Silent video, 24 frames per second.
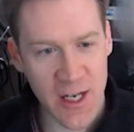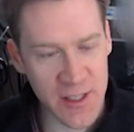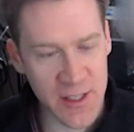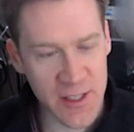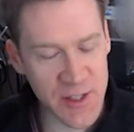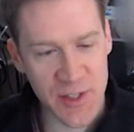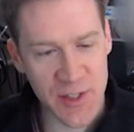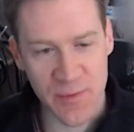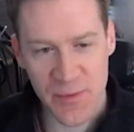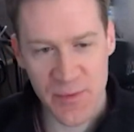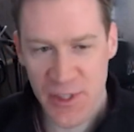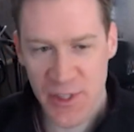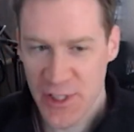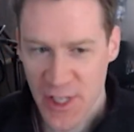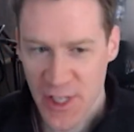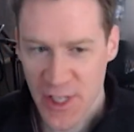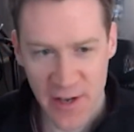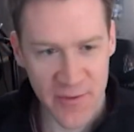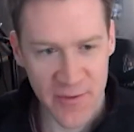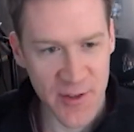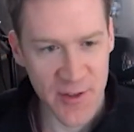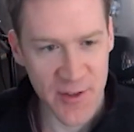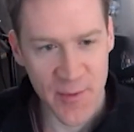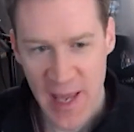custom
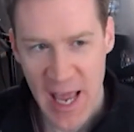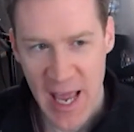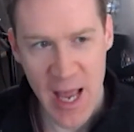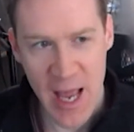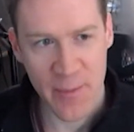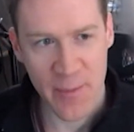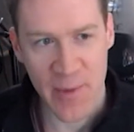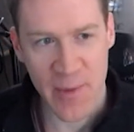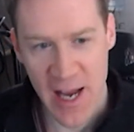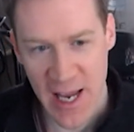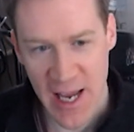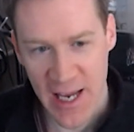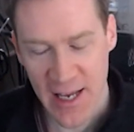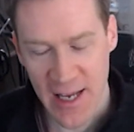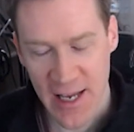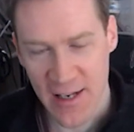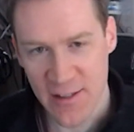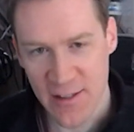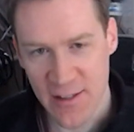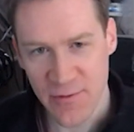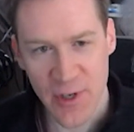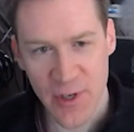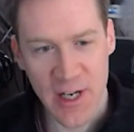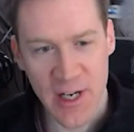stuff to be happening
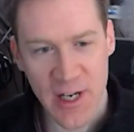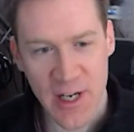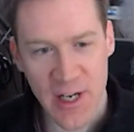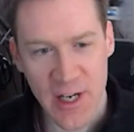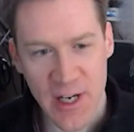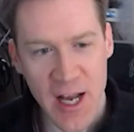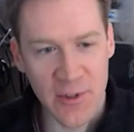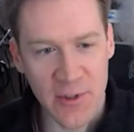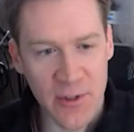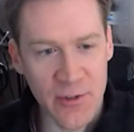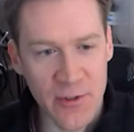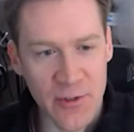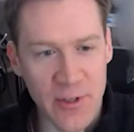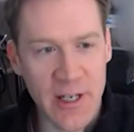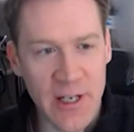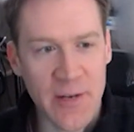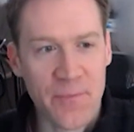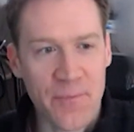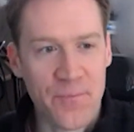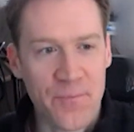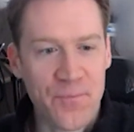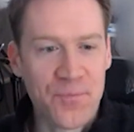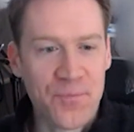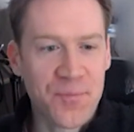and it's very
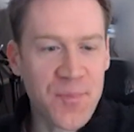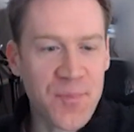convoluted.